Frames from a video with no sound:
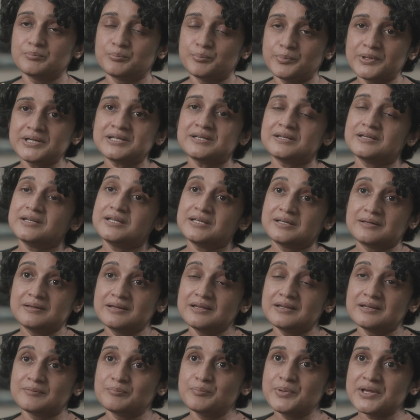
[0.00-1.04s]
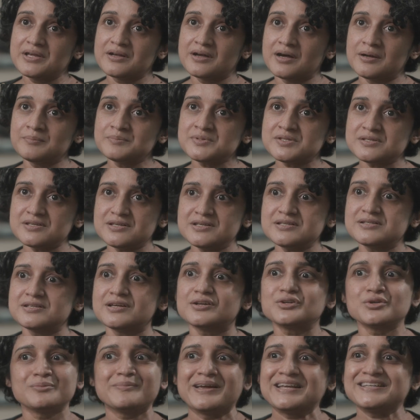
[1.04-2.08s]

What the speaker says: But it becomes easier to